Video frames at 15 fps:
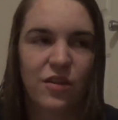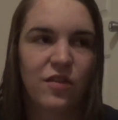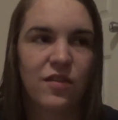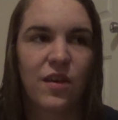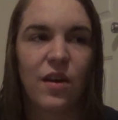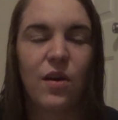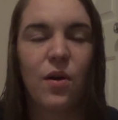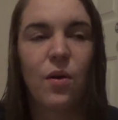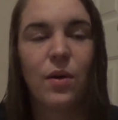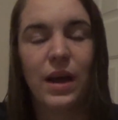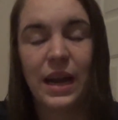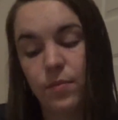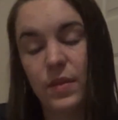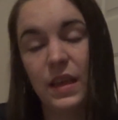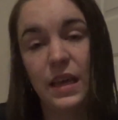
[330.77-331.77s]
So
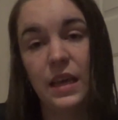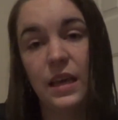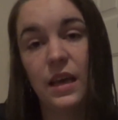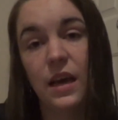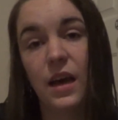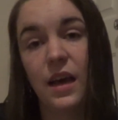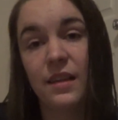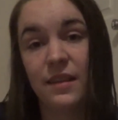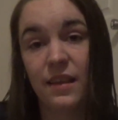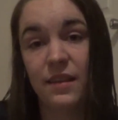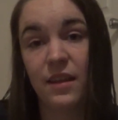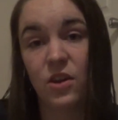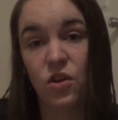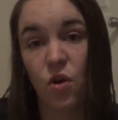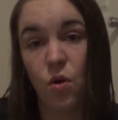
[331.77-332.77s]
the
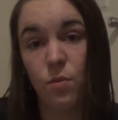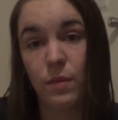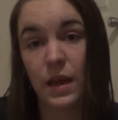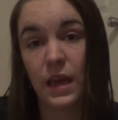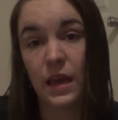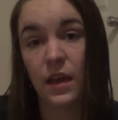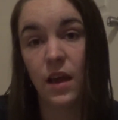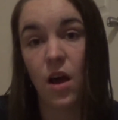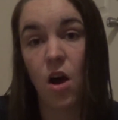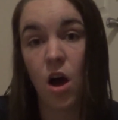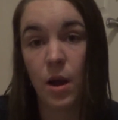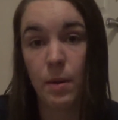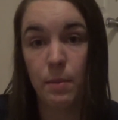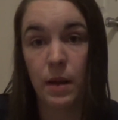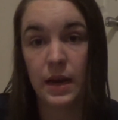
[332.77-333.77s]
assistant told me
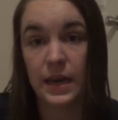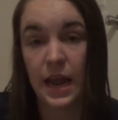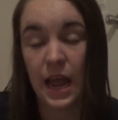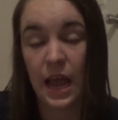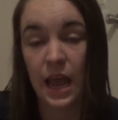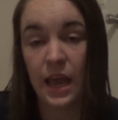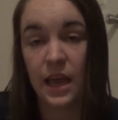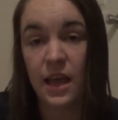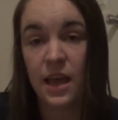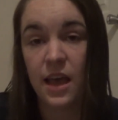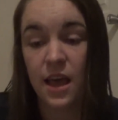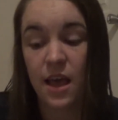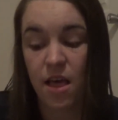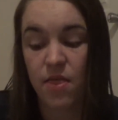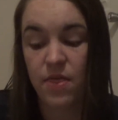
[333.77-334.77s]
on Monday
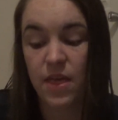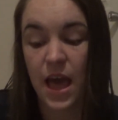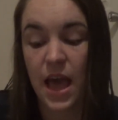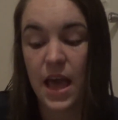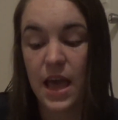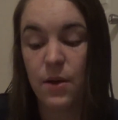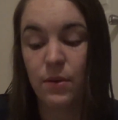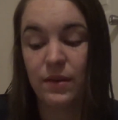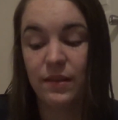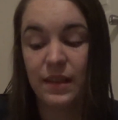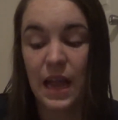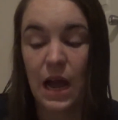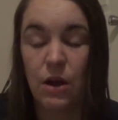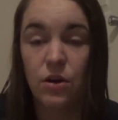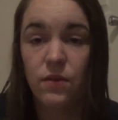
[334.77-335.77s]
that it was
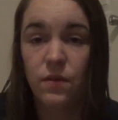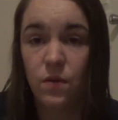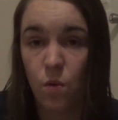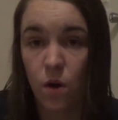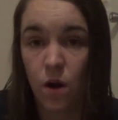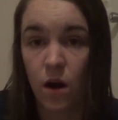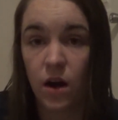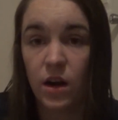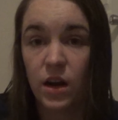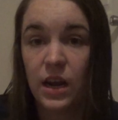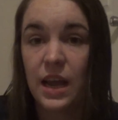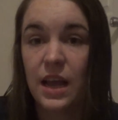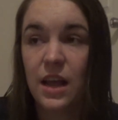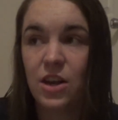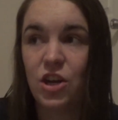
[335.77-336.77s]
down to 4.
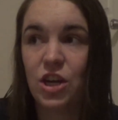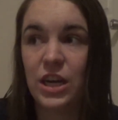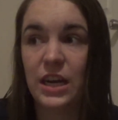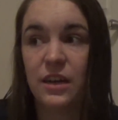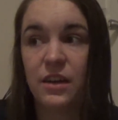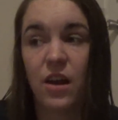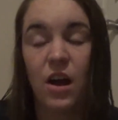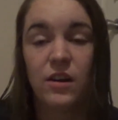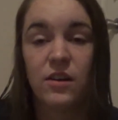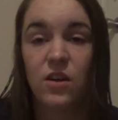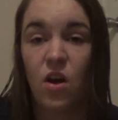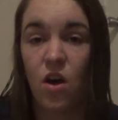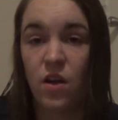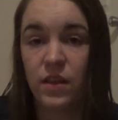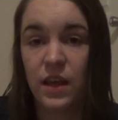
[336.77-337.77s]
She had talked to
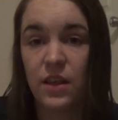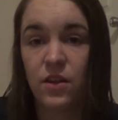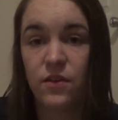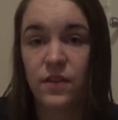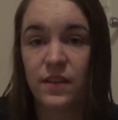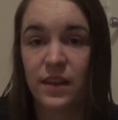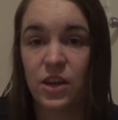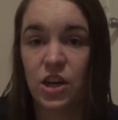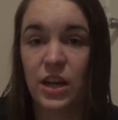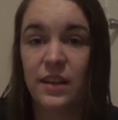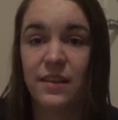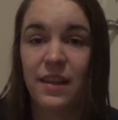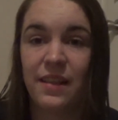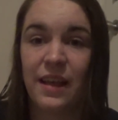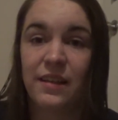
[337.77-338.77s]
all the other physicians
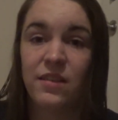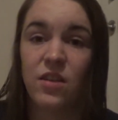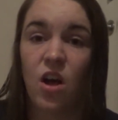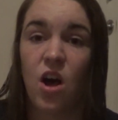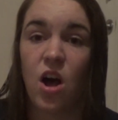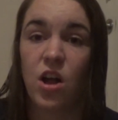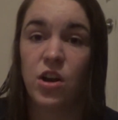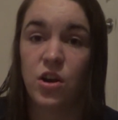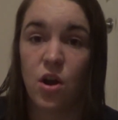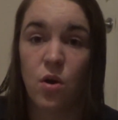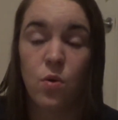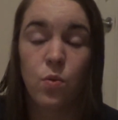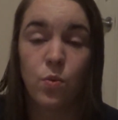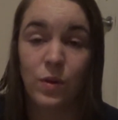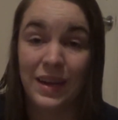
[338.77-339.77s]
and they saw
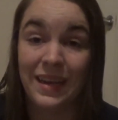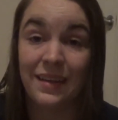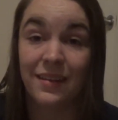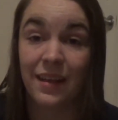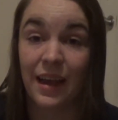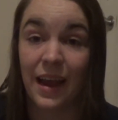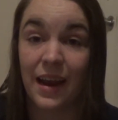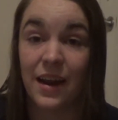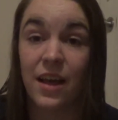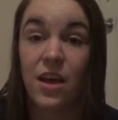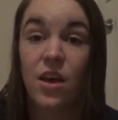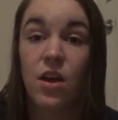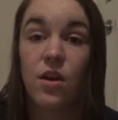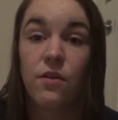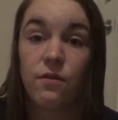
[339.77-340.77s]
no reason
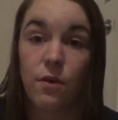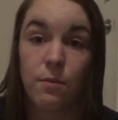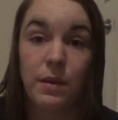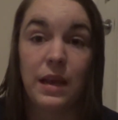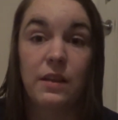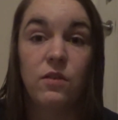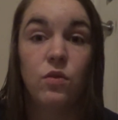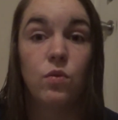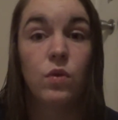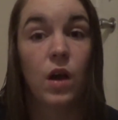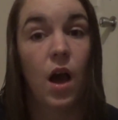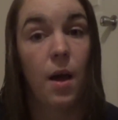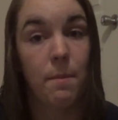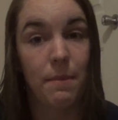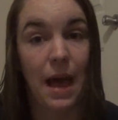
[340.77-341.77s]
for me to
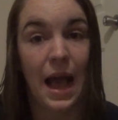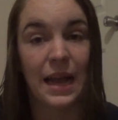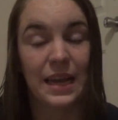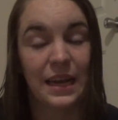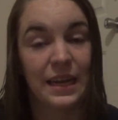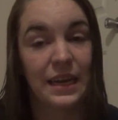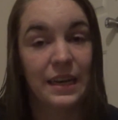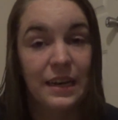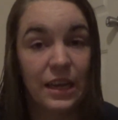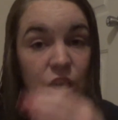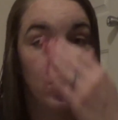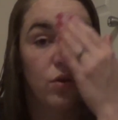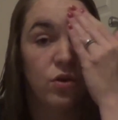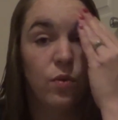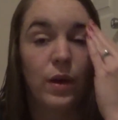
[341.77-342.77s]
come back and
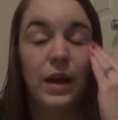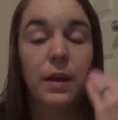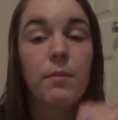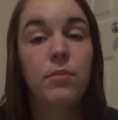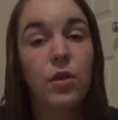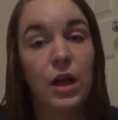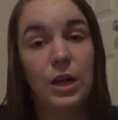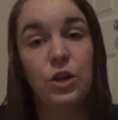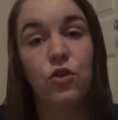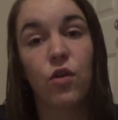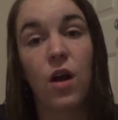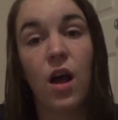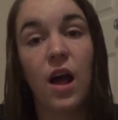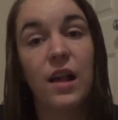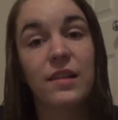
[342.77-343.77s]
continue doing blood
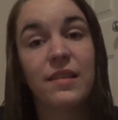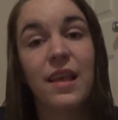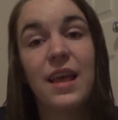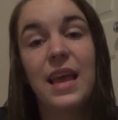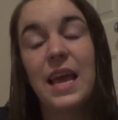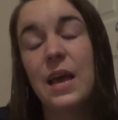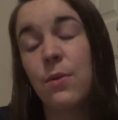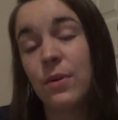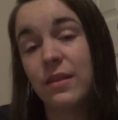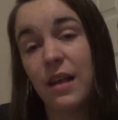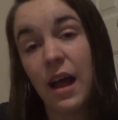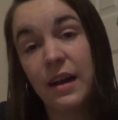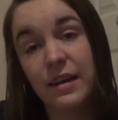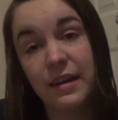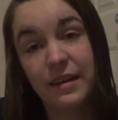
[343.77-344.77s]
draws. It was
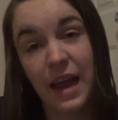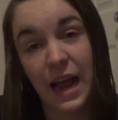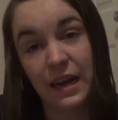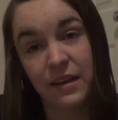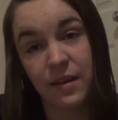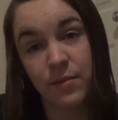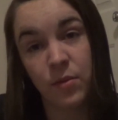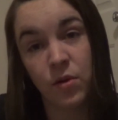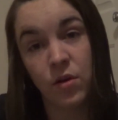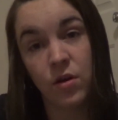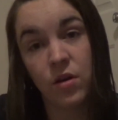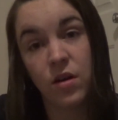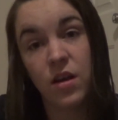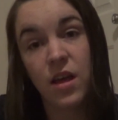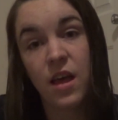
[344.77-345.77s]

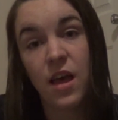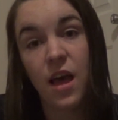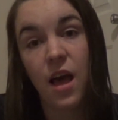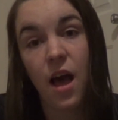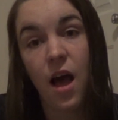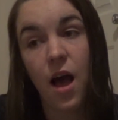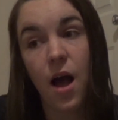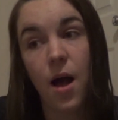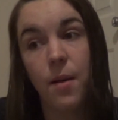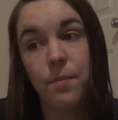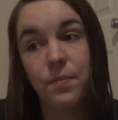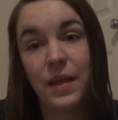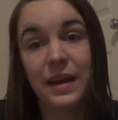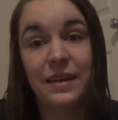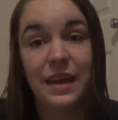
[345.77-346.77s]
undetectable.
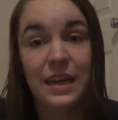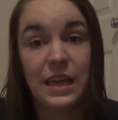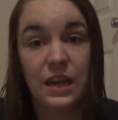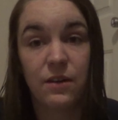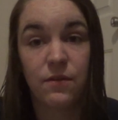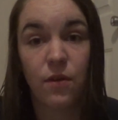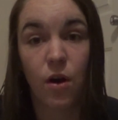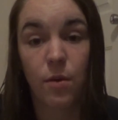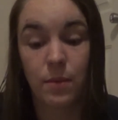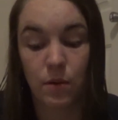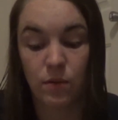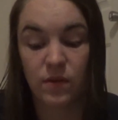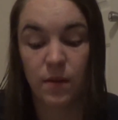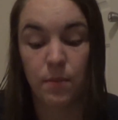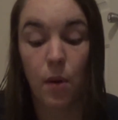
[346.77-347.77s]
They did confirm it
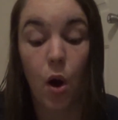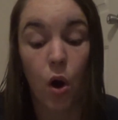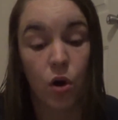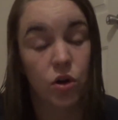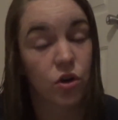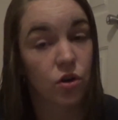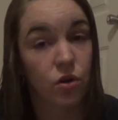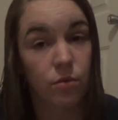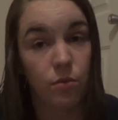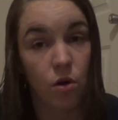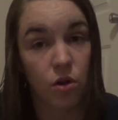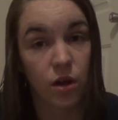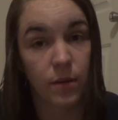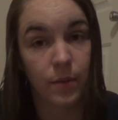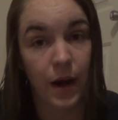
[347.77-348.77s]
was a partial
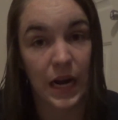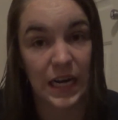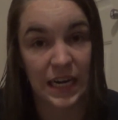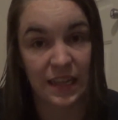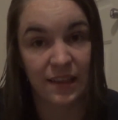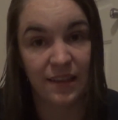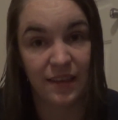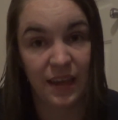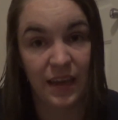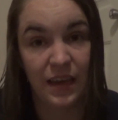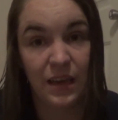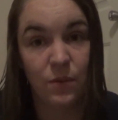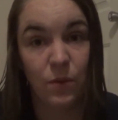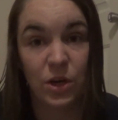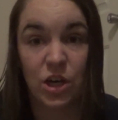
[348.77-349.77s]
molar
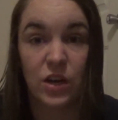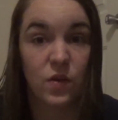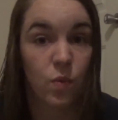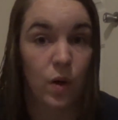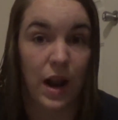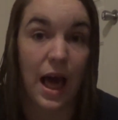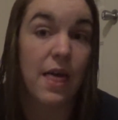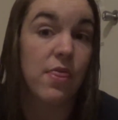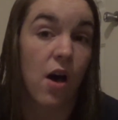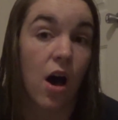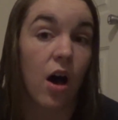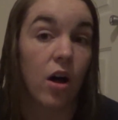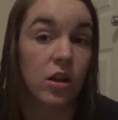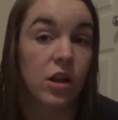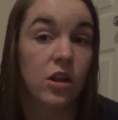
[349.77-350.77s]
pregnancy, which is what I thought
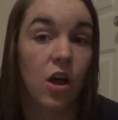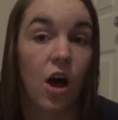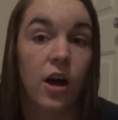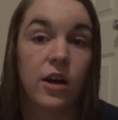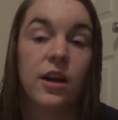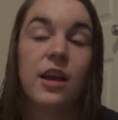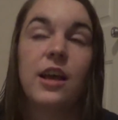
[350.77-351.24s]
all along.